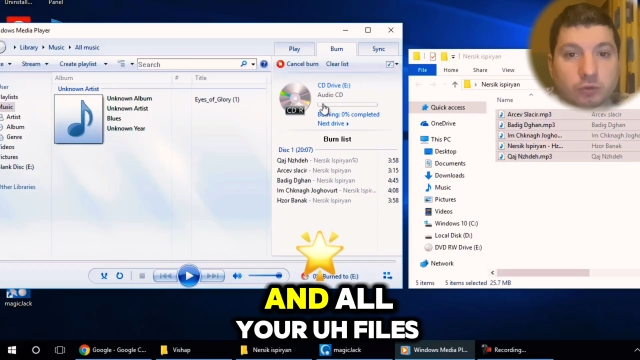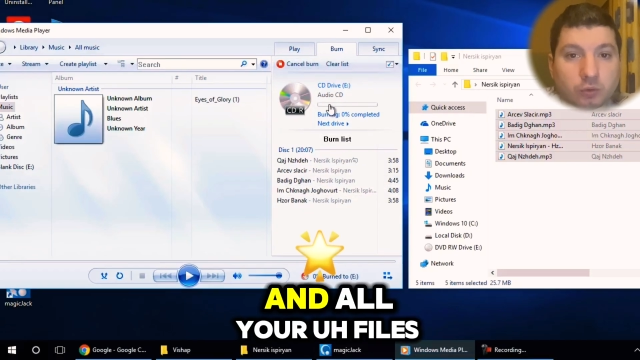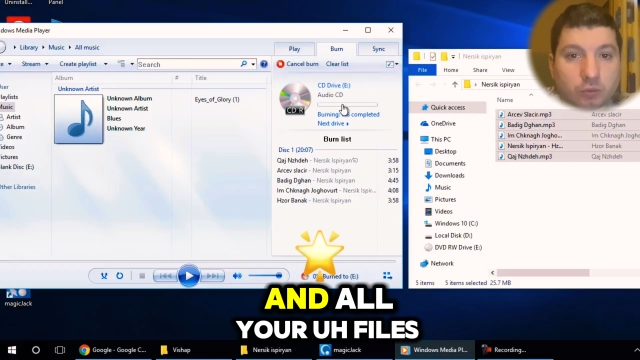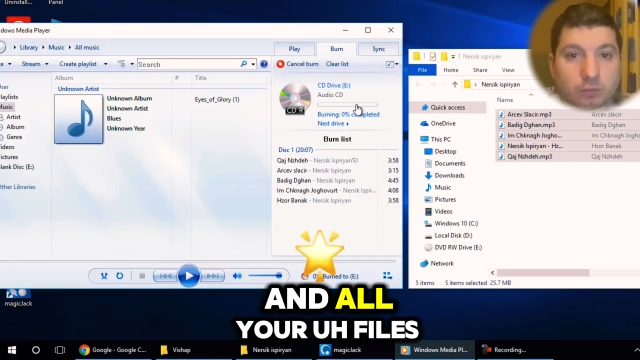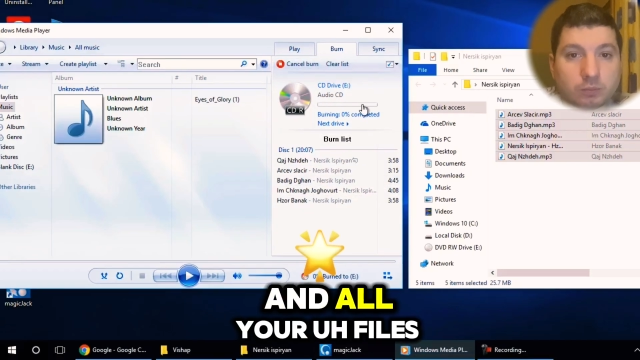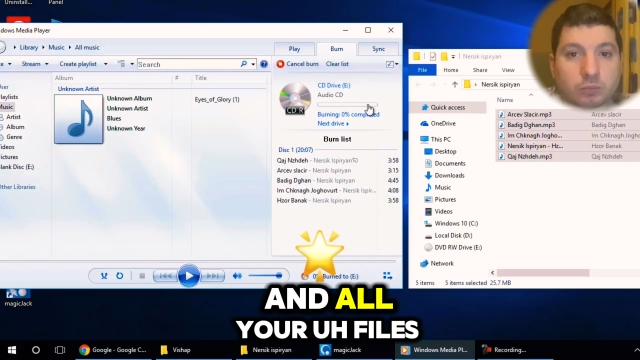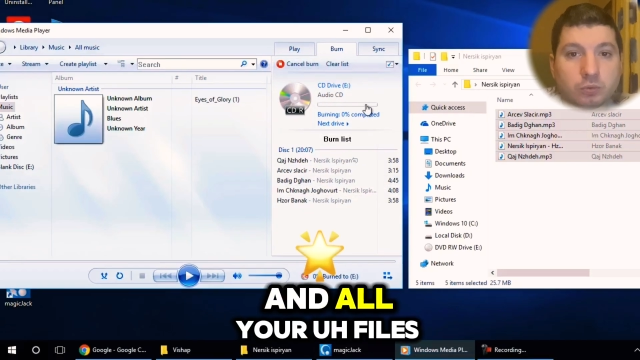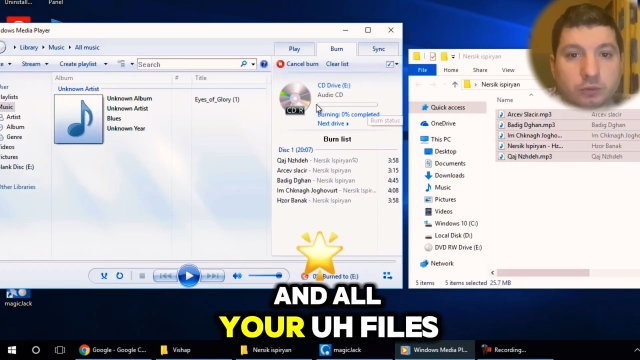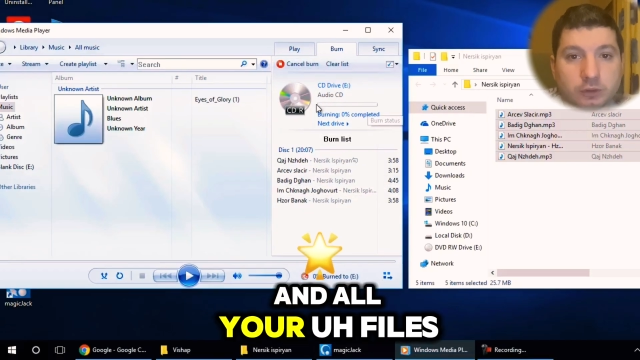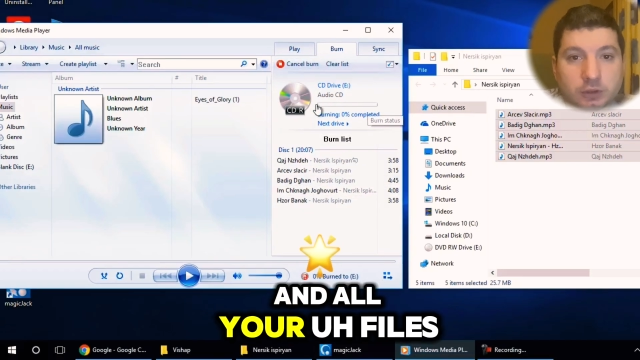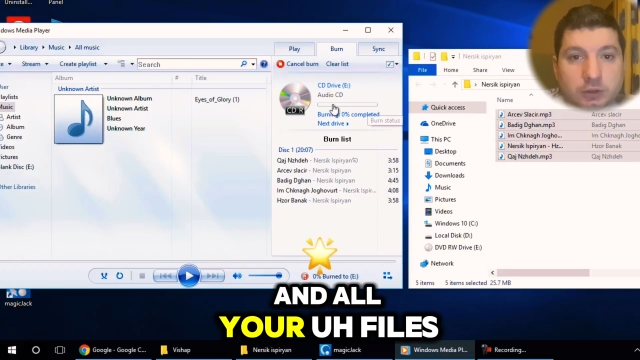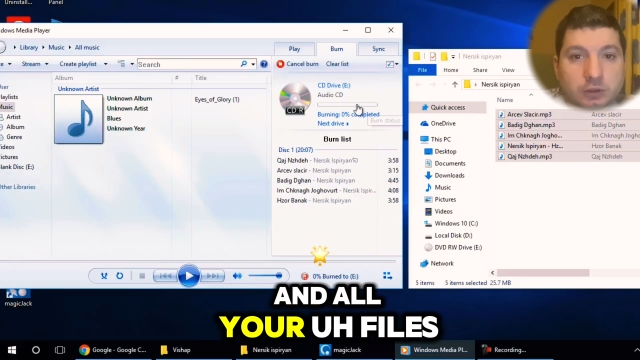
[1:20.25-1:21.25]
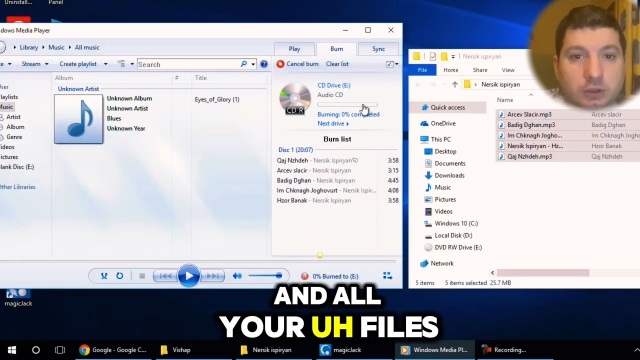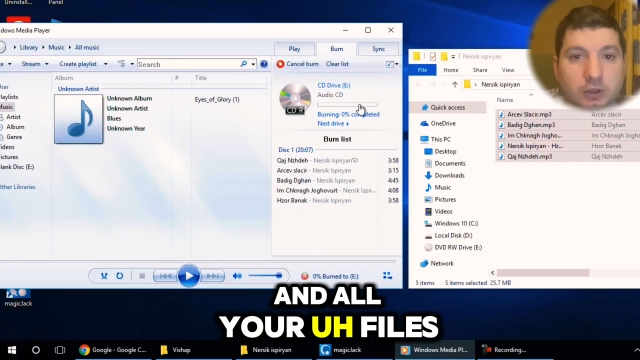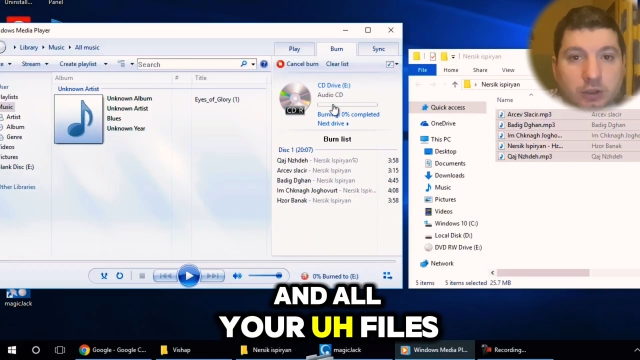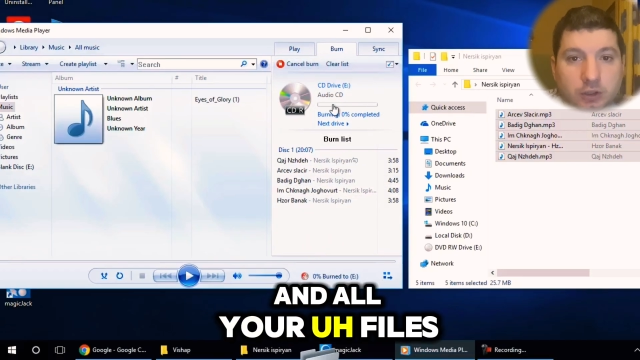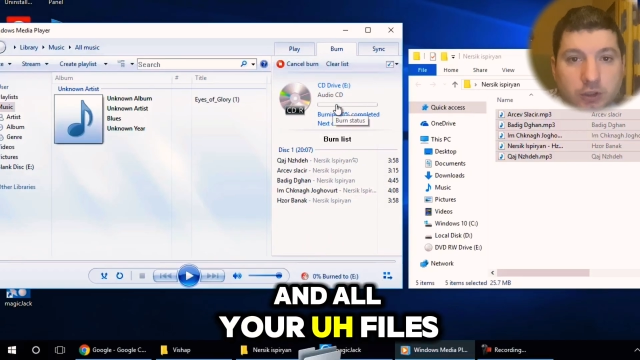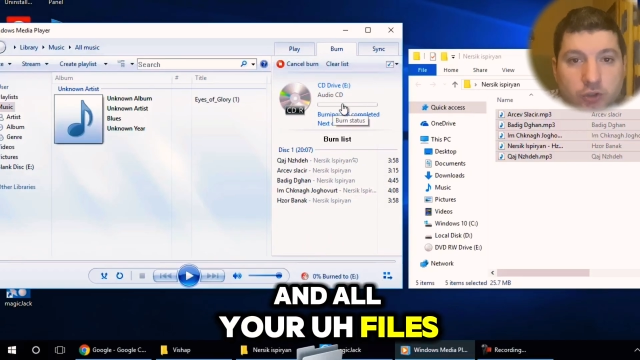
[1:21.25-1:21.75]
all your
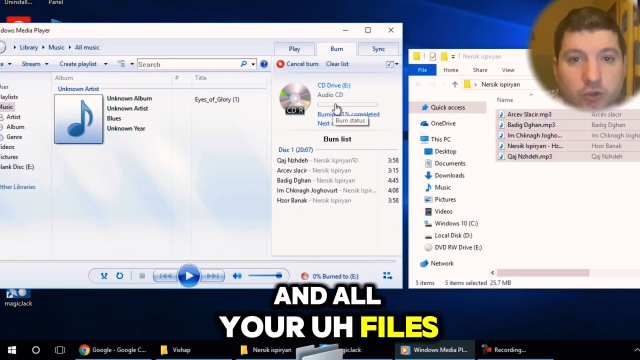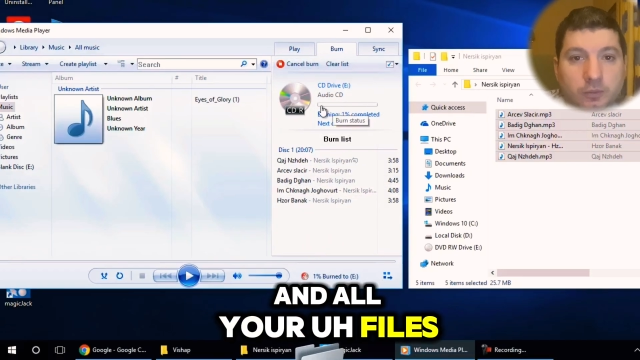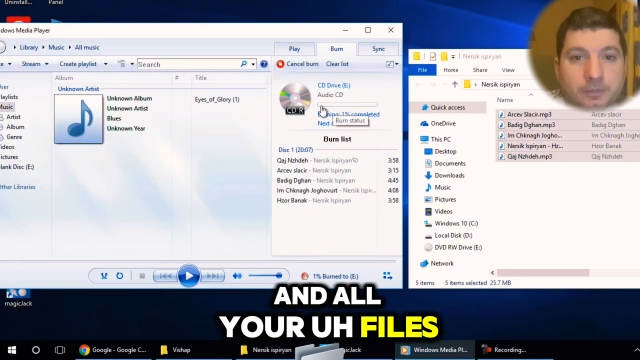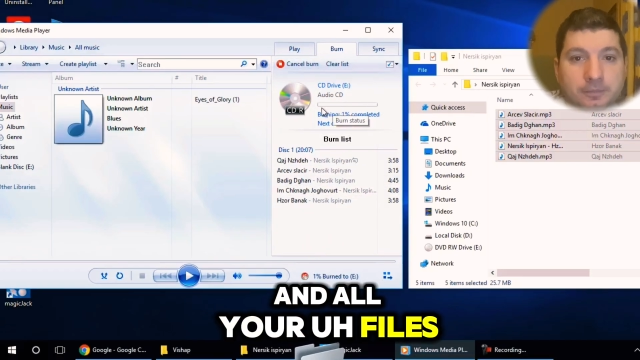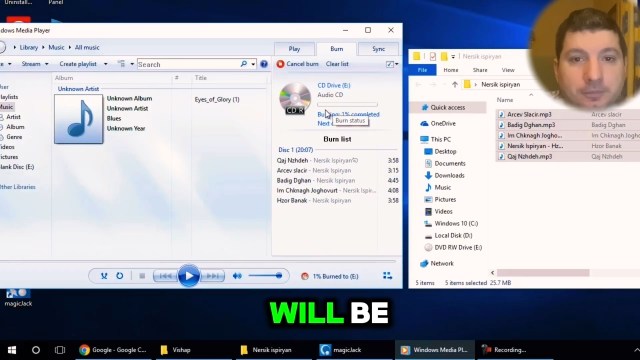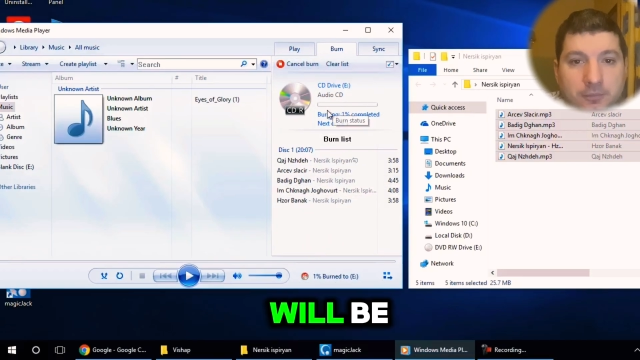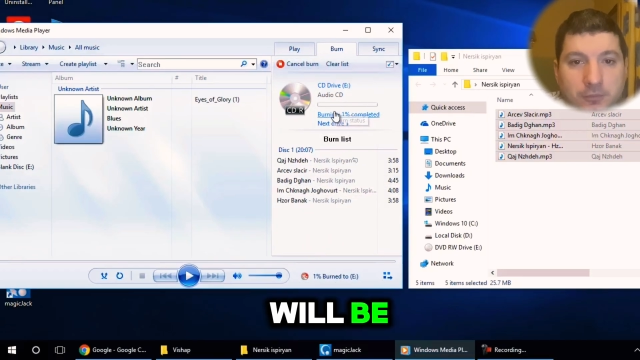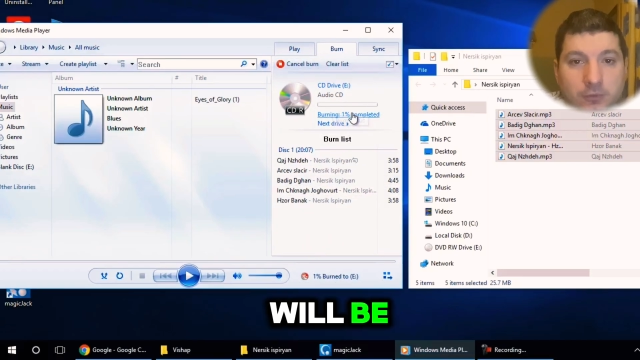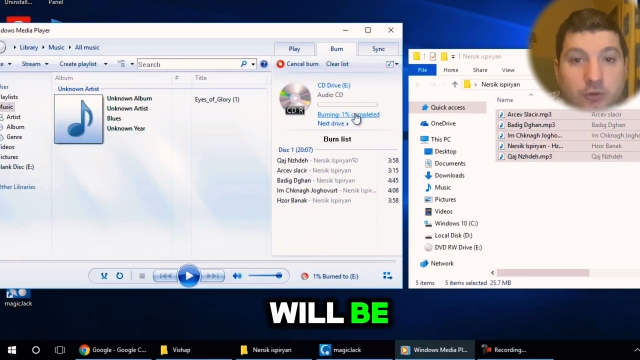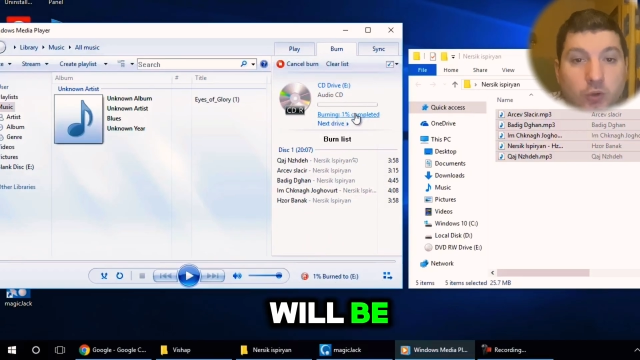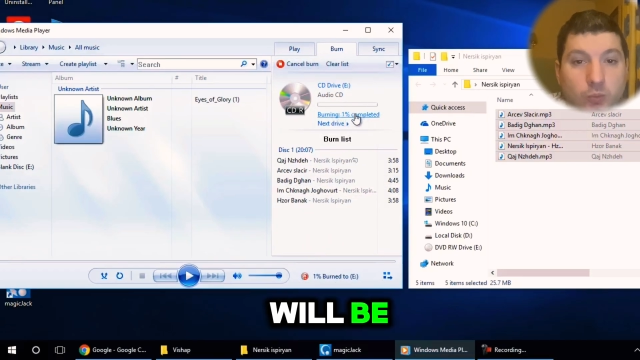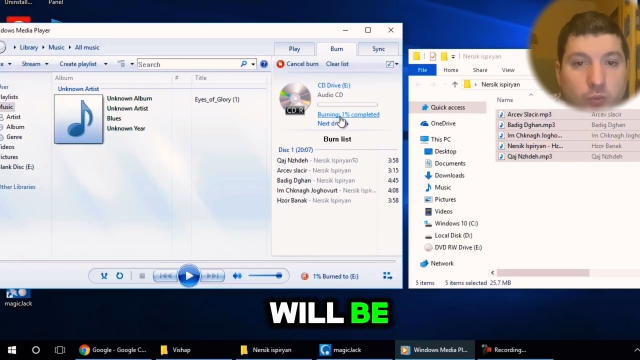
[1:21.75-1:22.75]
files will be